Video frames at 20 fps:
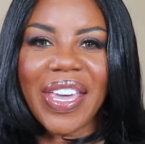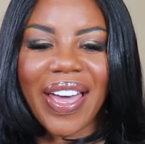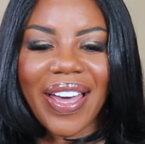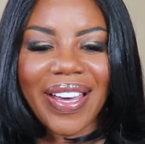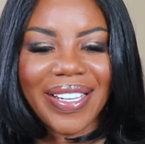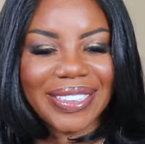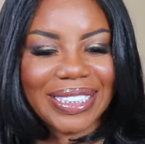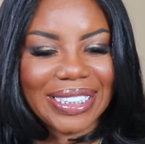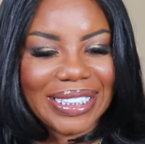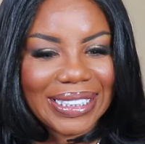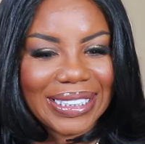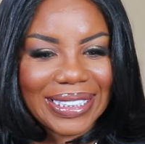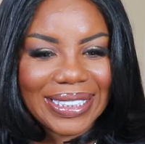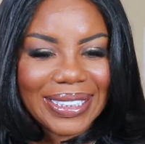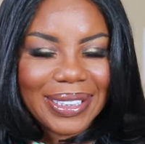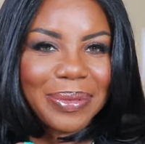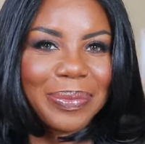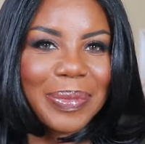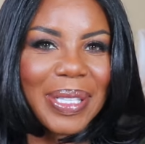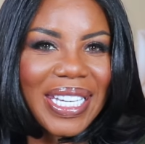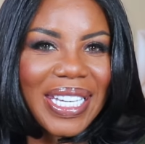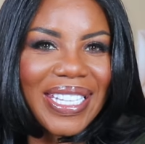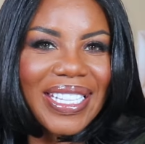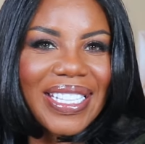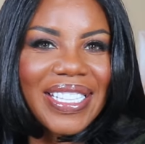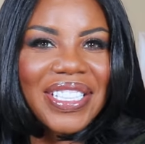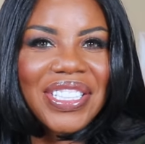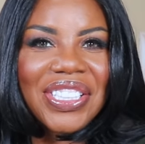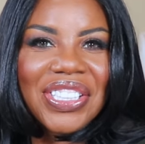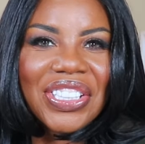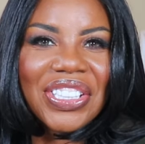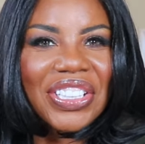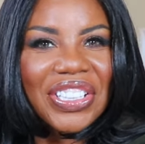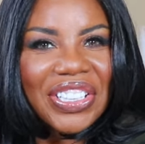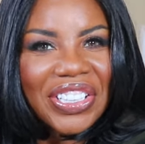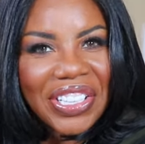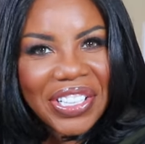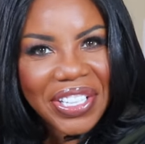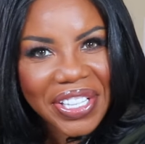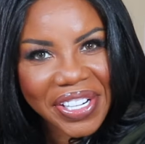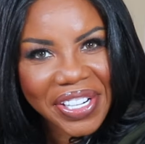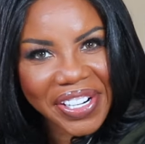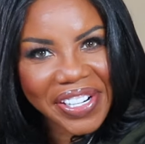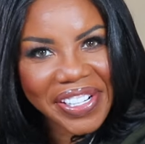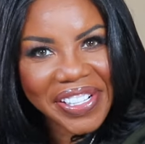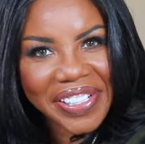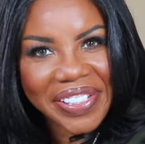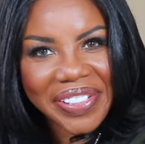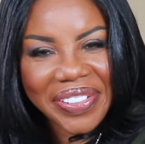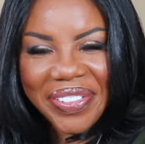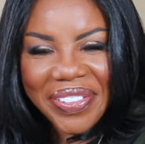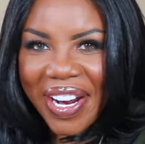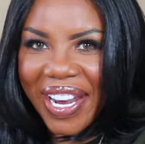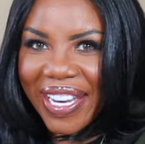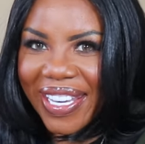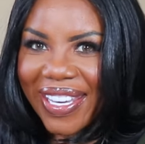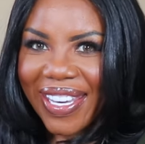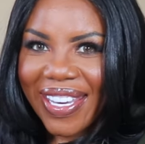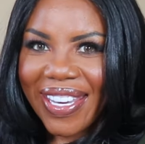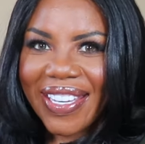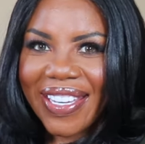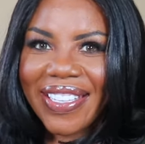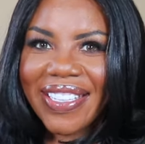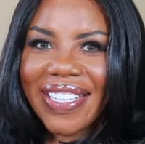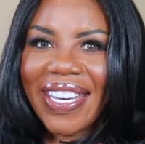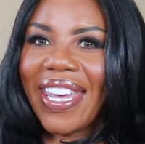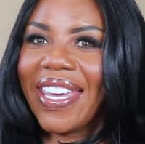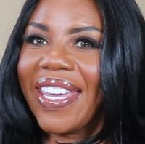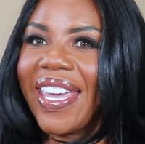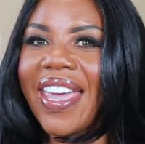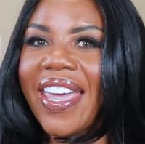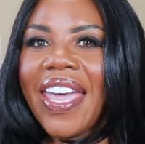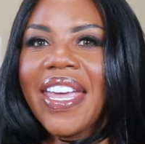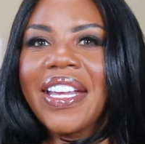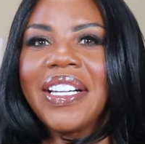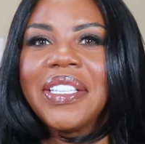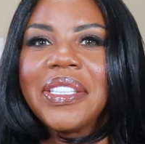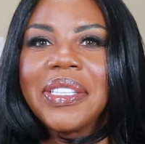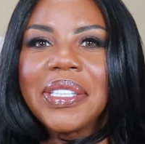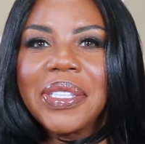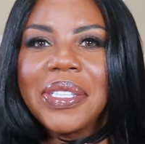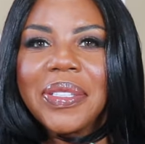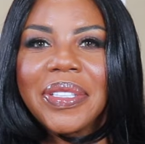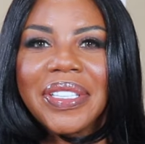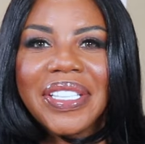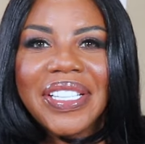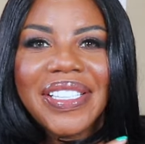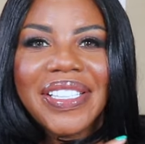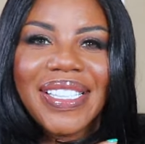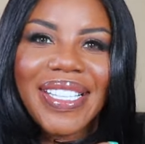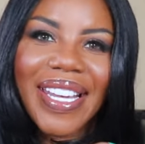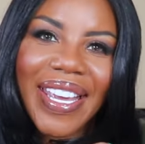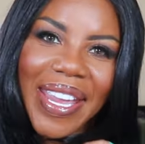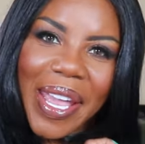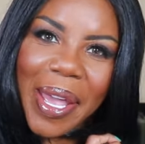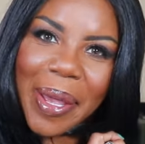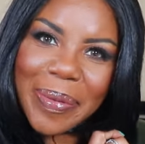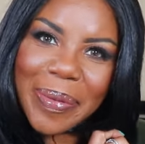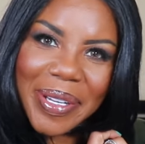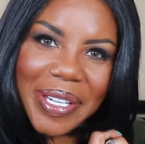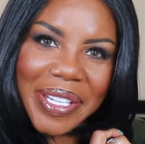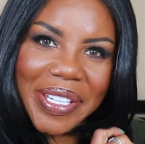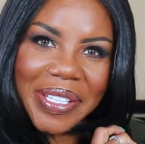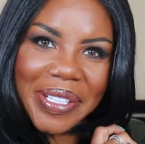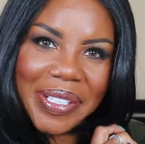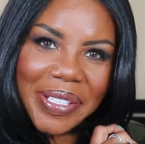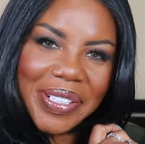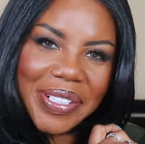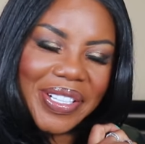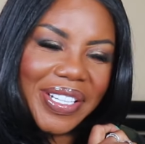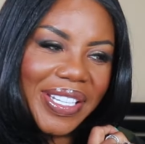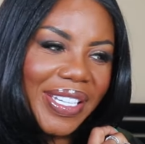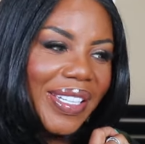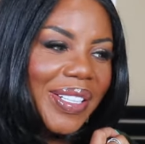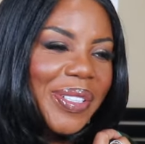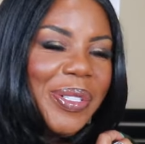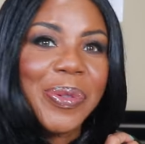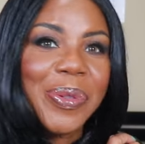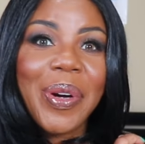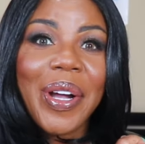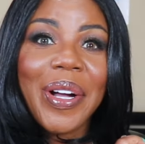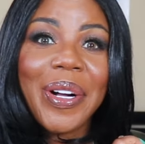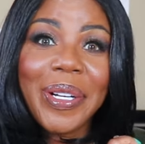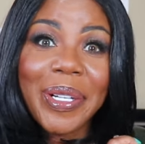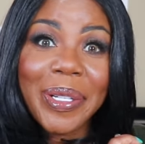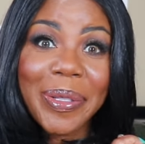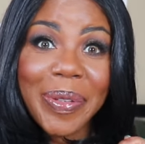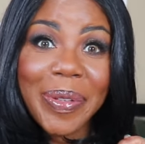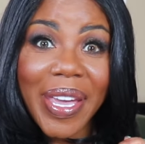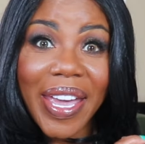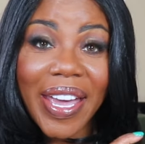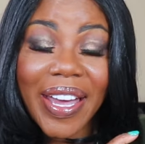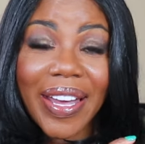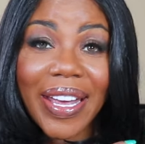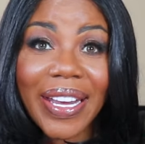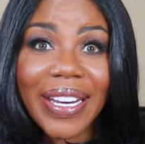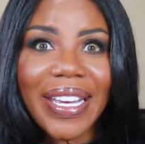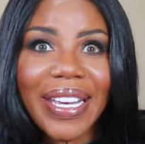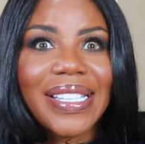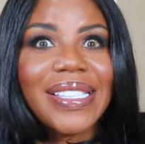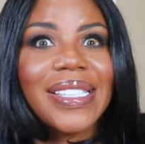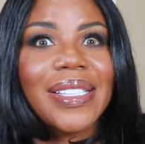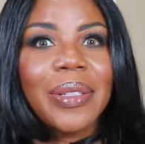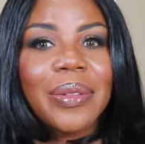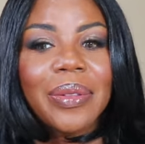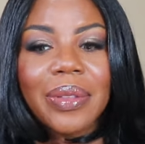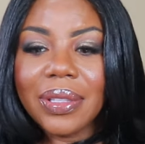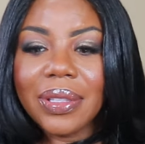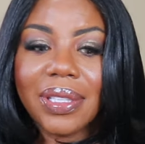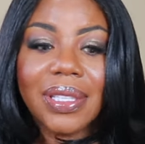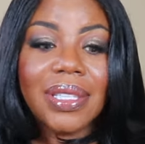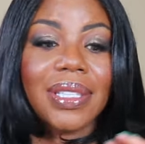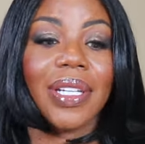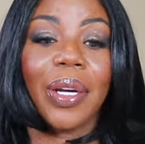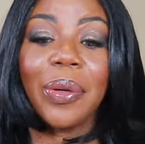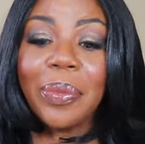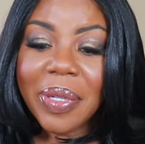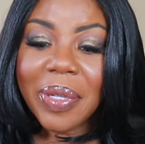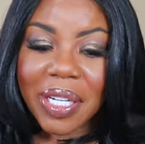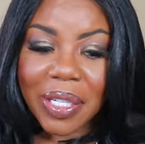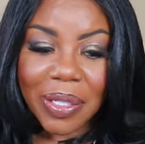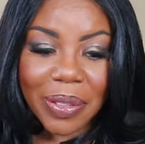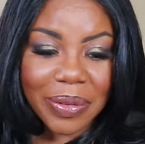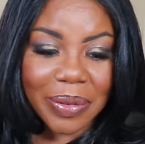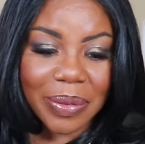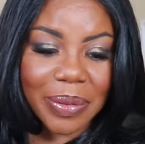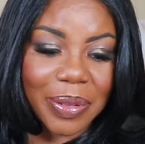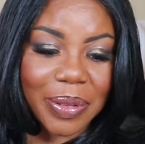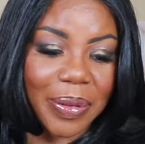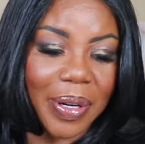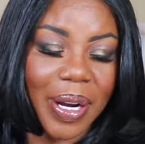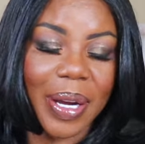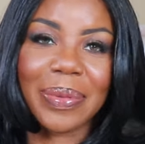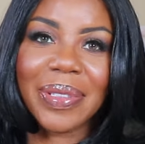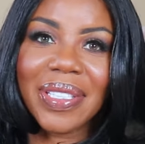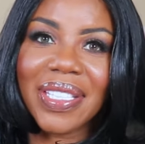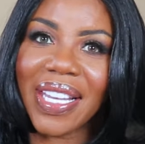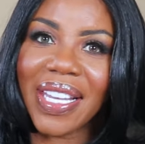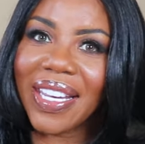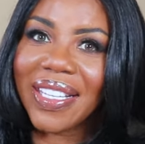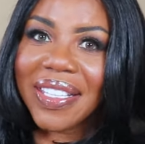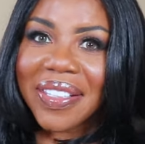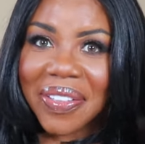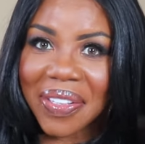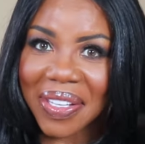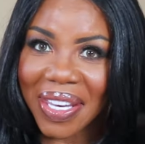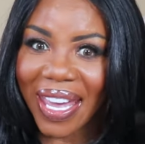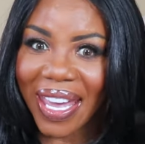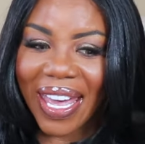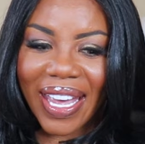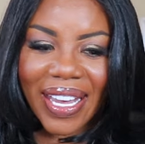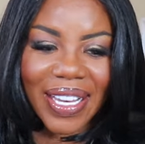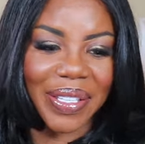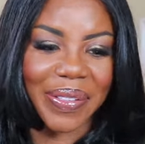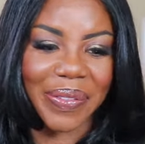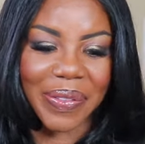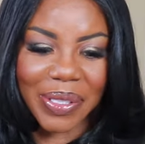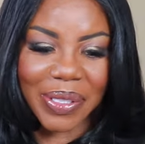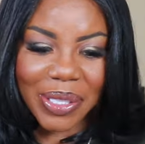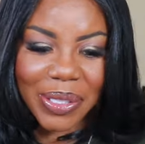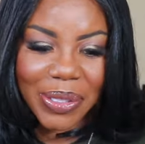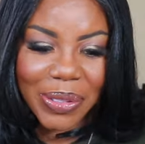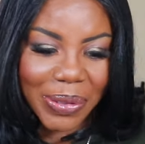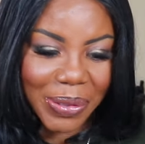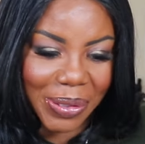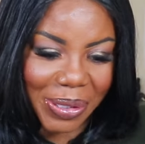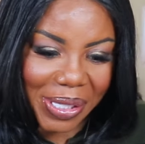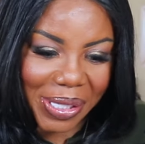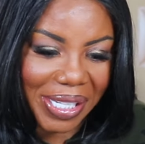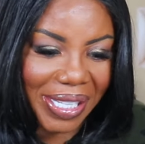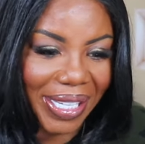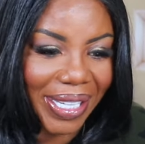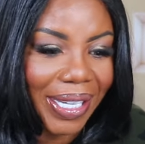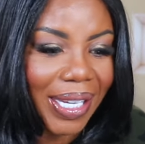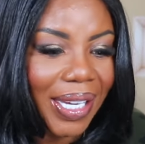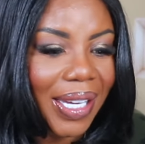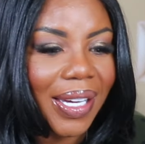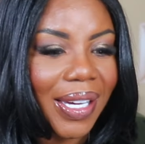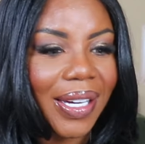y'all? It's me, it's your girl, Raquel, aka Little Cute Nurse. How y'all be doing? Welcome, y'all. I got some, so many new subscribers. Thank you guys for joining